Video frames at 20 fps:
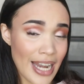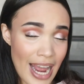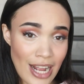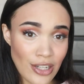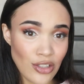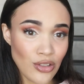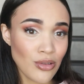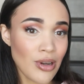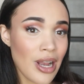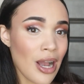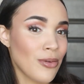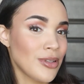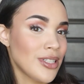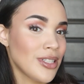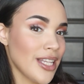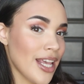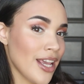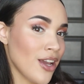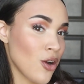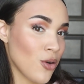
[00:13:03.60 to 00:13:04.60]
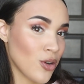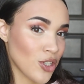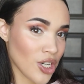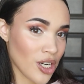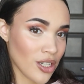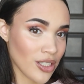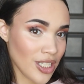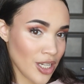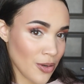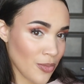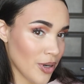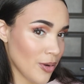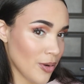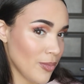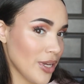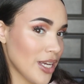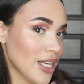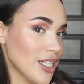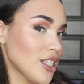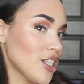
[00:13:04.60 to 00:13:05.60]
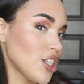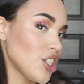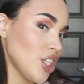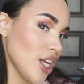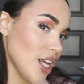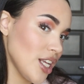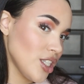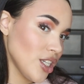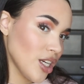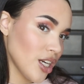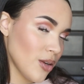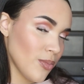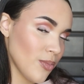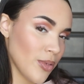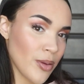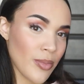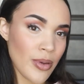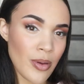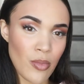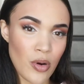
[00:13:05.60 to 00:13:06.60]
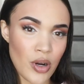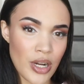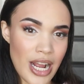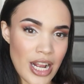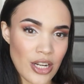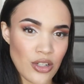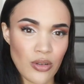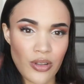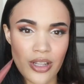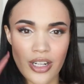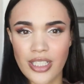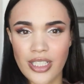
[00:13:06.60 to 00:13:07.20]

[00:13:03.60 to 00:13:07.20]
natural, I would say go with Charlotte Tilbury because the shades are gonna be a bit more natural.